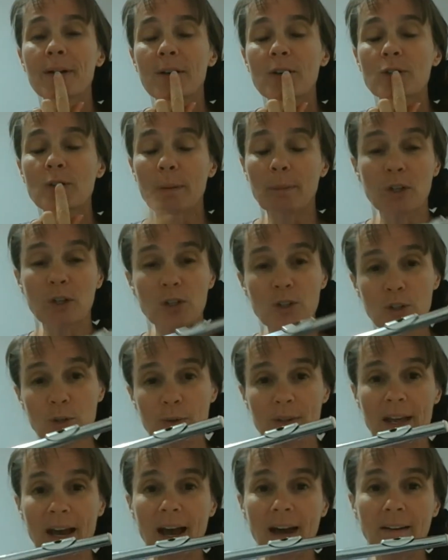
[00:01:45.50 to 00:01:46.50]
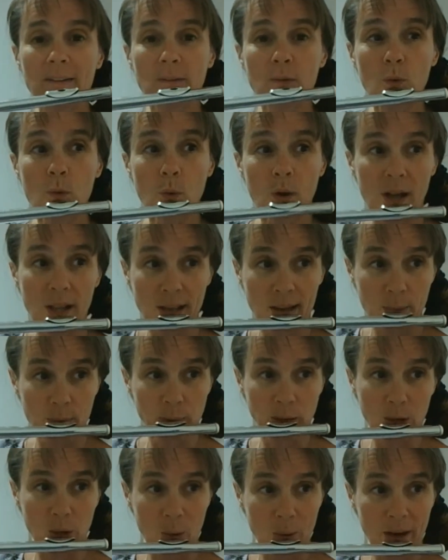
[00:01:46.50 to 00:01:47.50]
So I'm going to do that while I
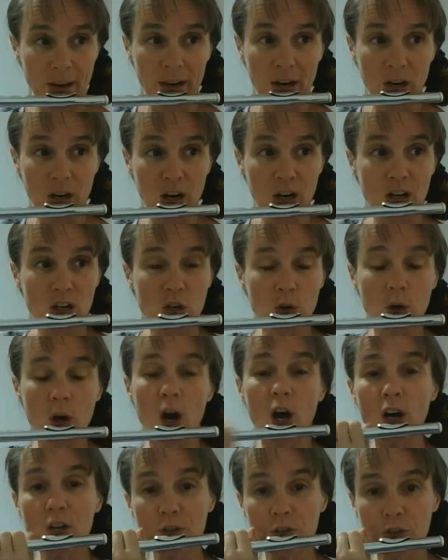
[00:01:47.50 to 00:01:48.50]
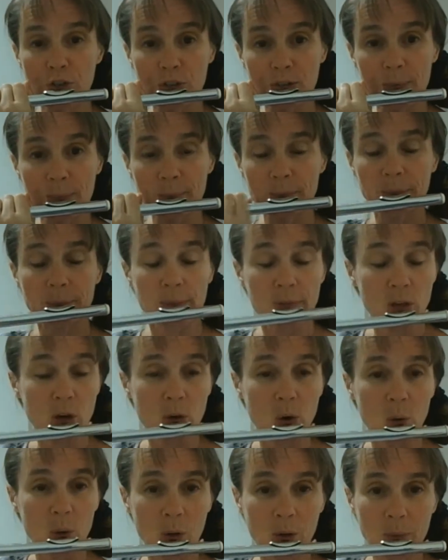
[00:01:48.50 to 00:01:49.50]
blow air across the
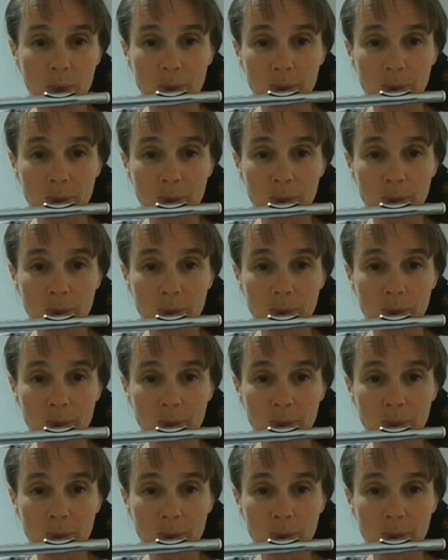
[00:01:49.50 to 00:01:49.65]
hole.